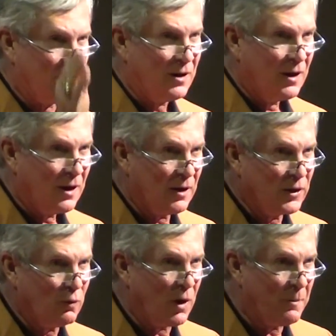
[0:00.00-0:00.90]
or
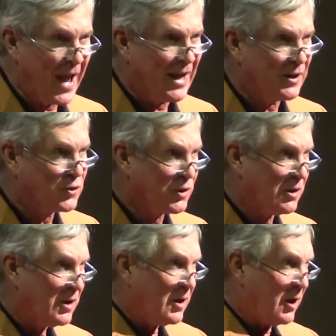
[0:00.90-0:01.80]
you were a
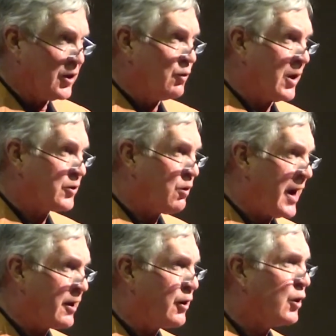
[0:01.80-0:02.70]
manager, or you were a
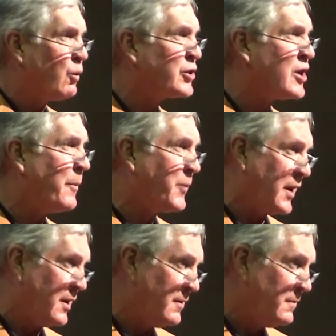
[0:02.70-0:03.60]
trainer, you were something.